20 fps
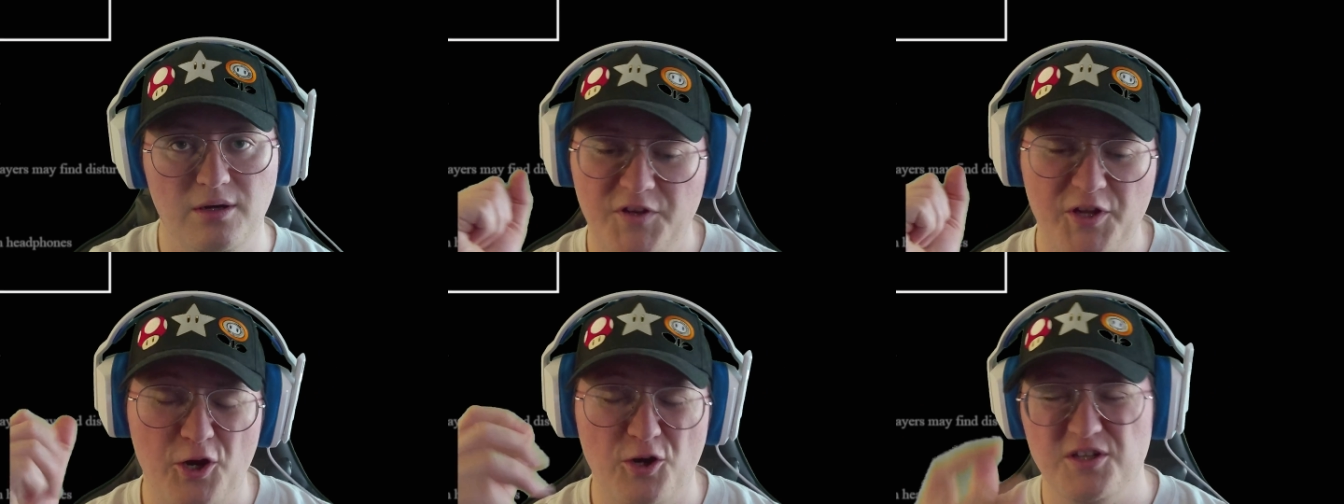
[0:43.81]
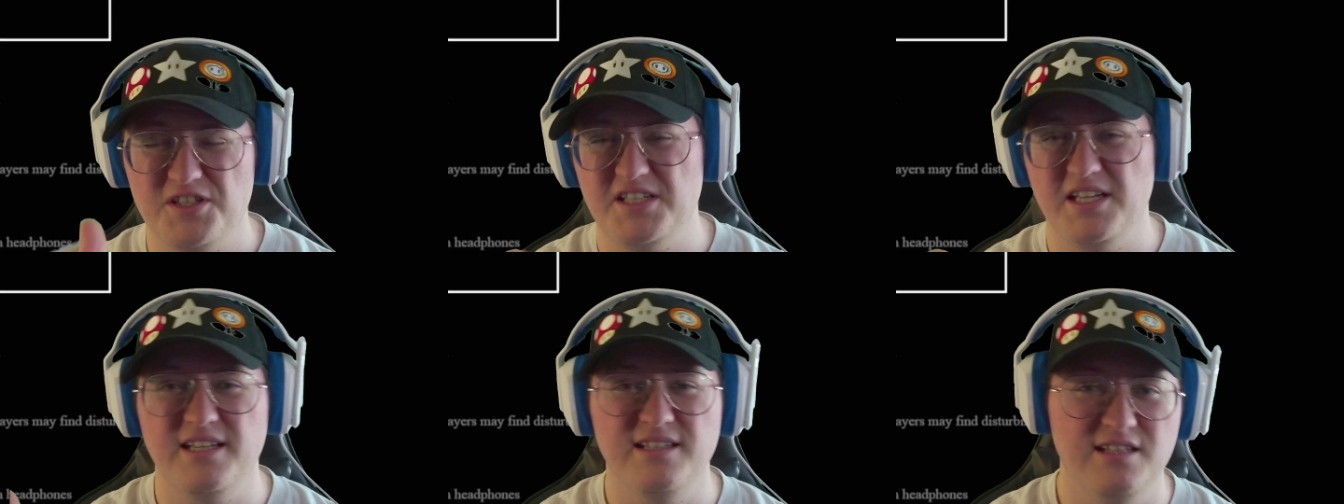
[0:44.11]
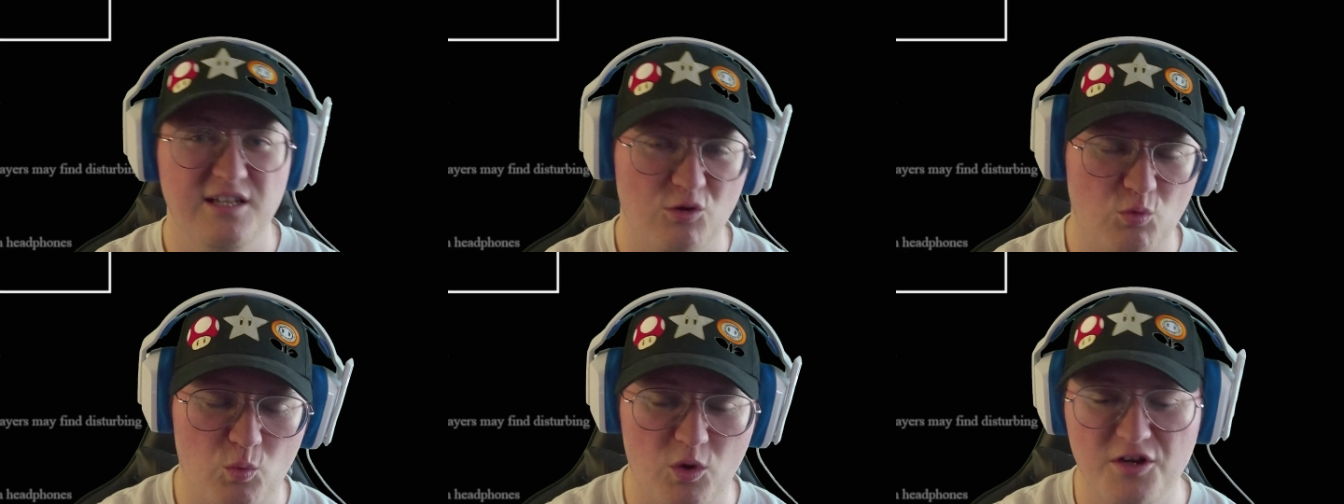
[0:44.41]
They aren't sitting
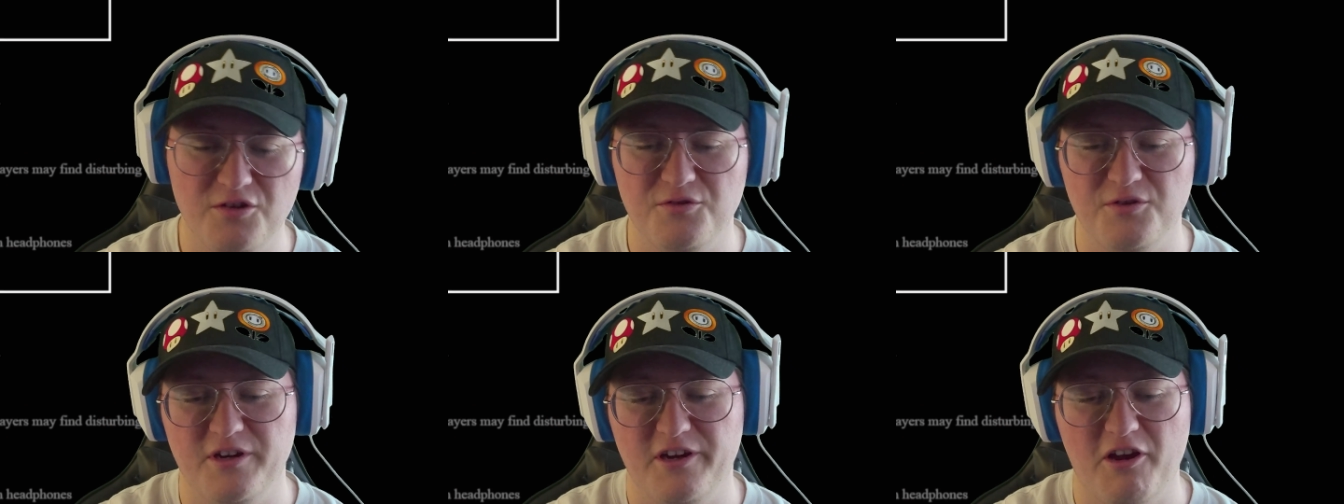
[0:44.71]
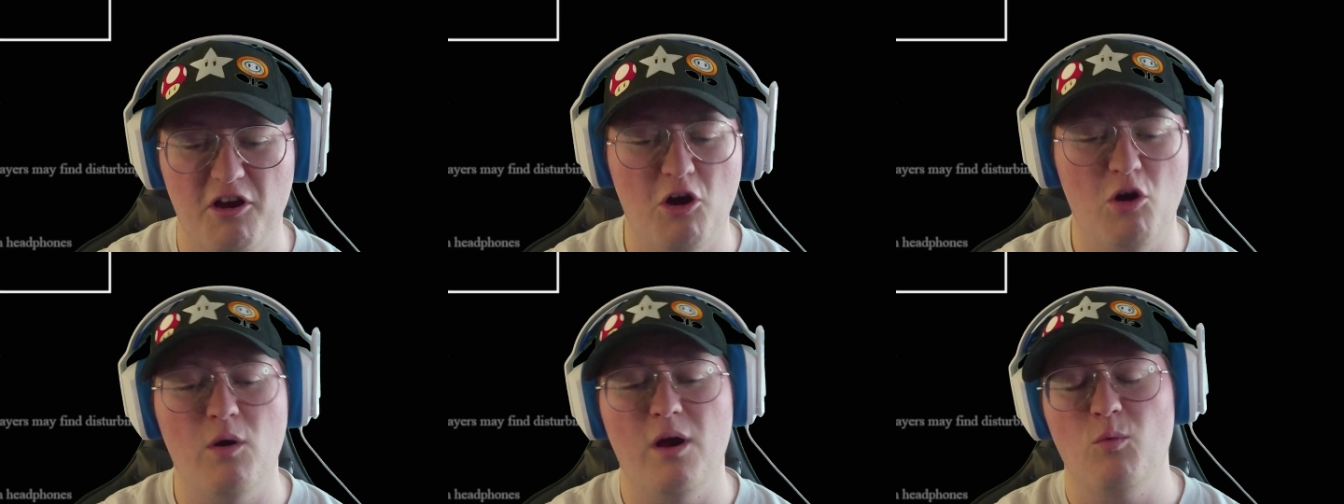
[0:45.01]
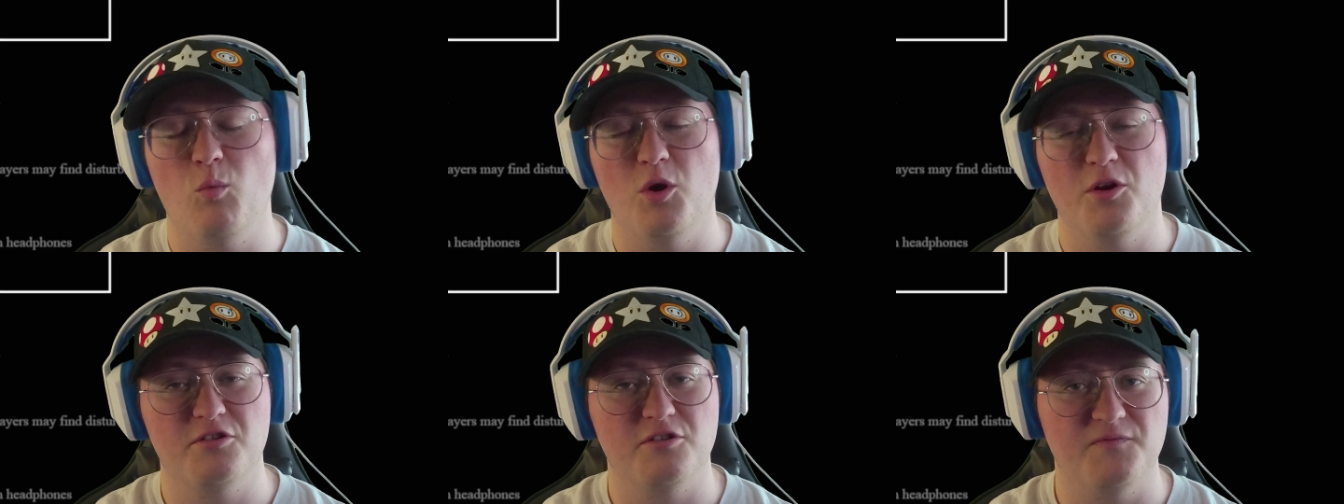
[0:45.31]
there wondering, oh, I
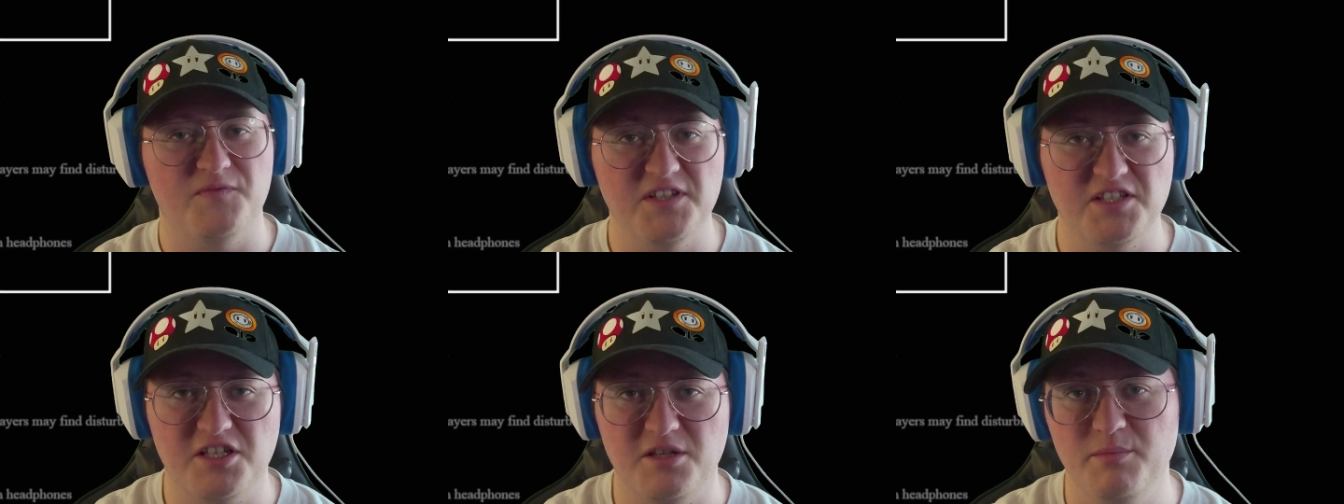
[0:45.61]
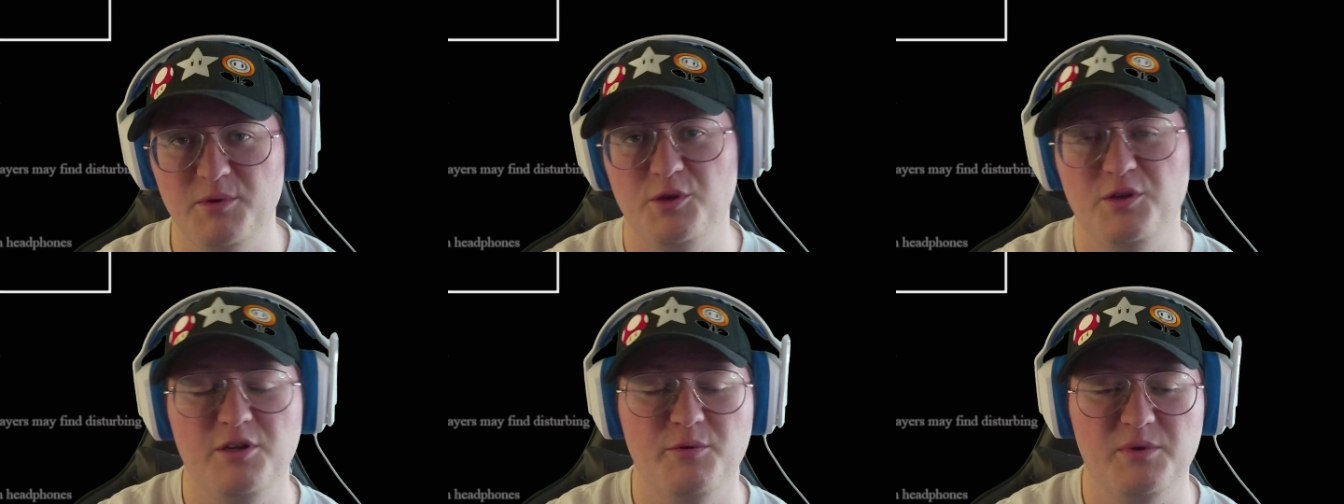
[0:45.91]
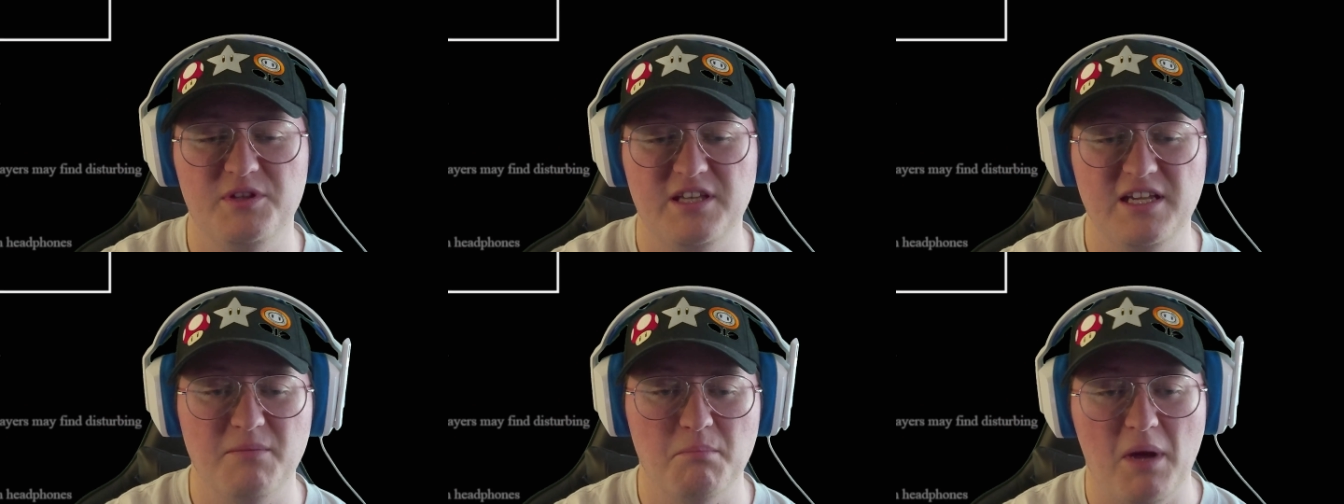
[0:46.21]
wonder if this community
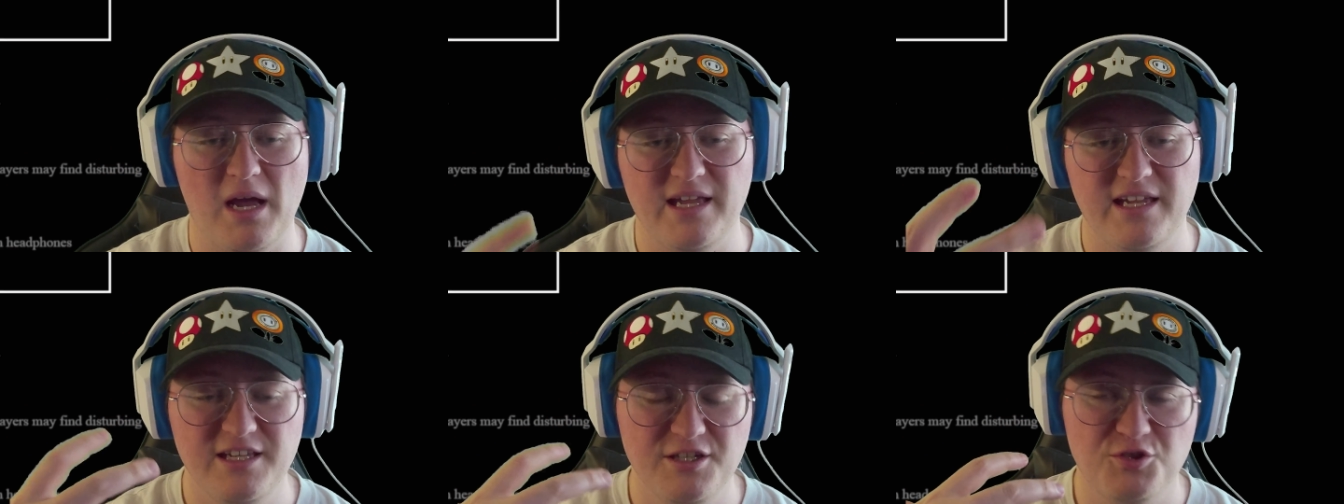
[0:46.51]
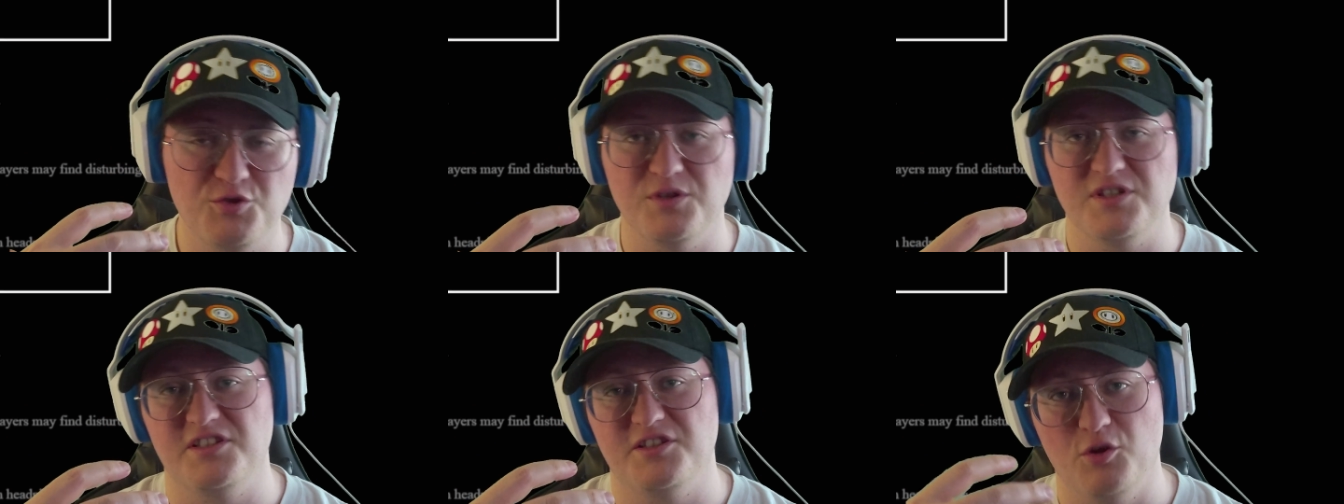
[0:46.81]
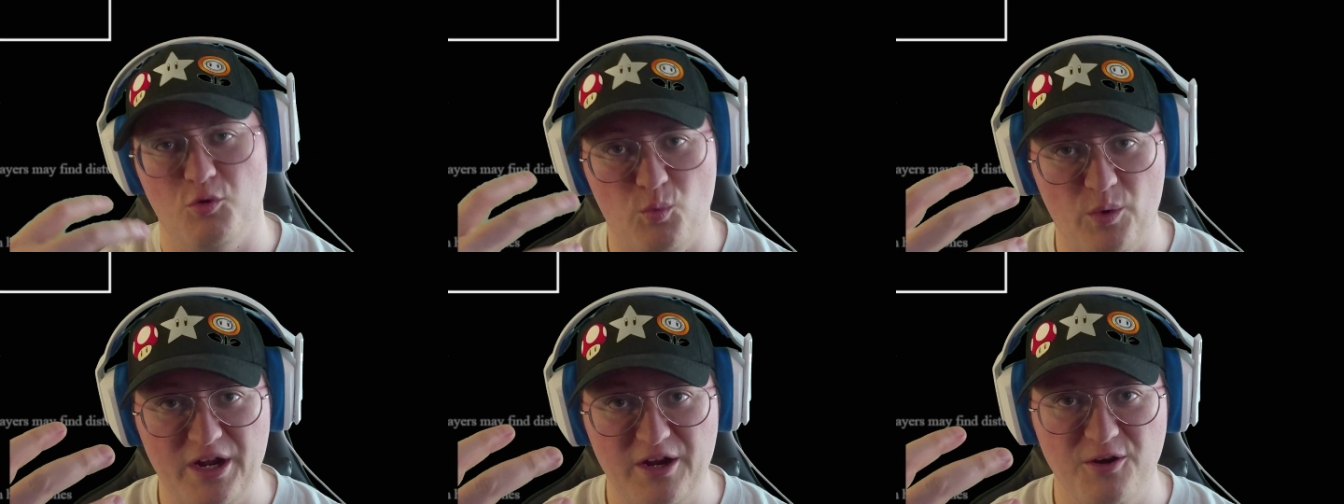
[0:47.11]
would think my interests
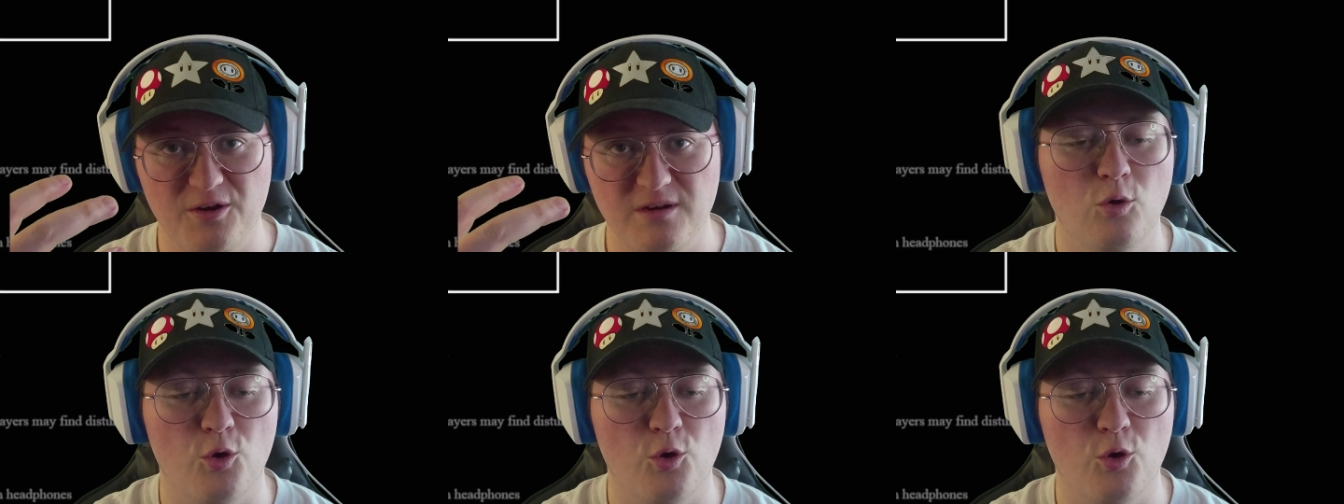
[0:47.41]
are weird,